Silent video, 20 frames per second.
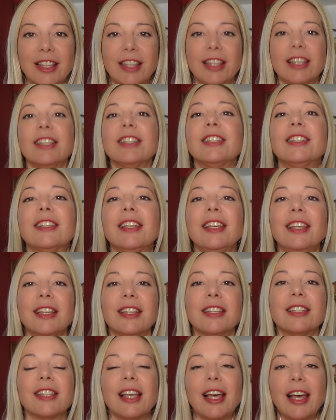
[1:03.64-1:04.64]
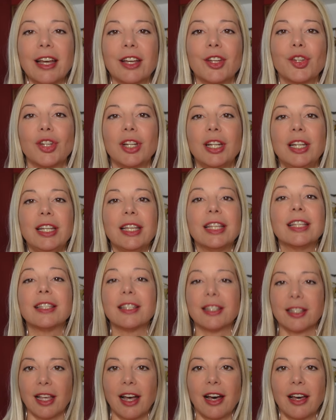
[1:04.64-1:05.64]
This is actually
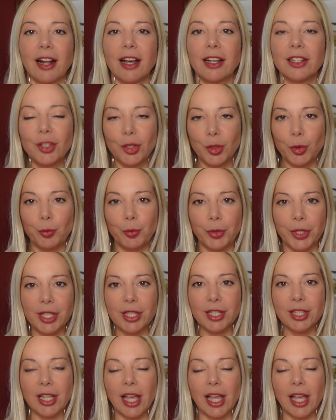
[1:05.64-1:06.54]
Zara two-piece